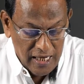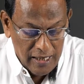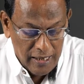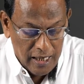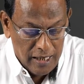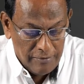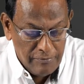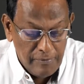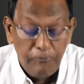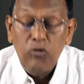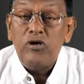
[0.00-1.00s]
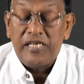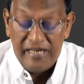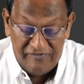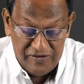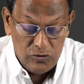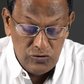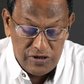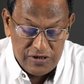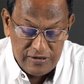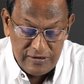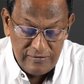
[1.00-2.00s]
book
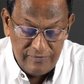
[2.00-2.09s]
reviews,